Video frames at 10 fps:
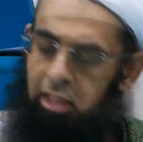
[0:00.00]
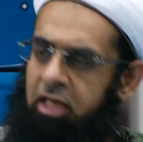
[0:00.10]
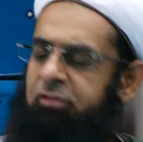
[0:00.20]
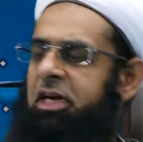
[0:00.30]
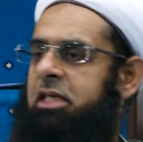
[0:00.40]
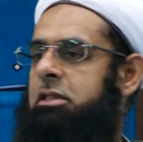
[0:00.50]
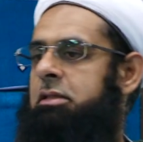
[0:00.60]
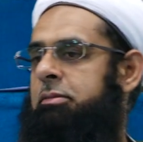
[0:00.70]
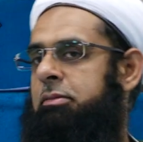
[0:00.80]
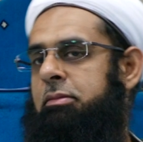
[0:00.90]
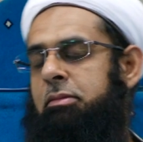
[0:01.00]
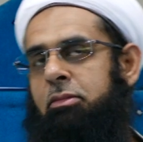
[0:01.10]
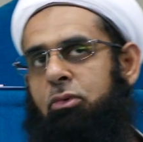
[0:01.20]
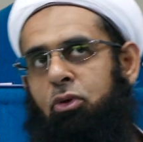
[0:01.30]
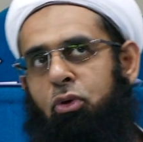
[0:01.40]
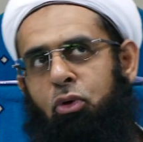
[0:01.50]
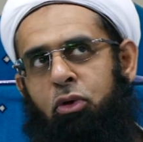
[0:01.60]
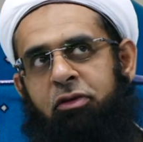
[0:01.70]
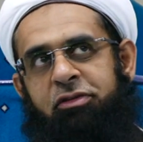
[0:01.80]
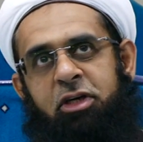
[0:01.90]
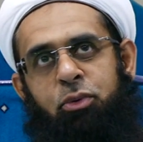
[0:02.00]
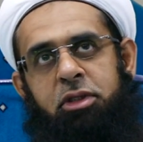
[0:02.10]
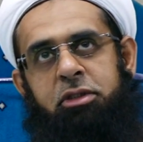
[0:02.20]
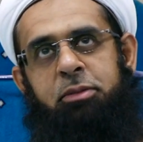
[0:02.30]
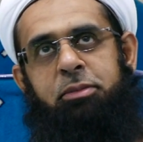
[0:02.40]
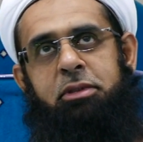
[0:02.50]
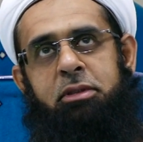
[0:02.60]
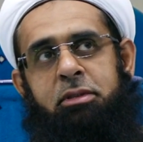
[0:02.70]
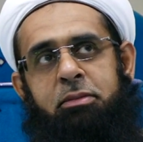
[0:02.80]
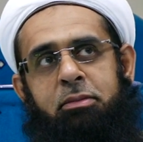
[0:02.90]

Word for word: In fact, all of their worships,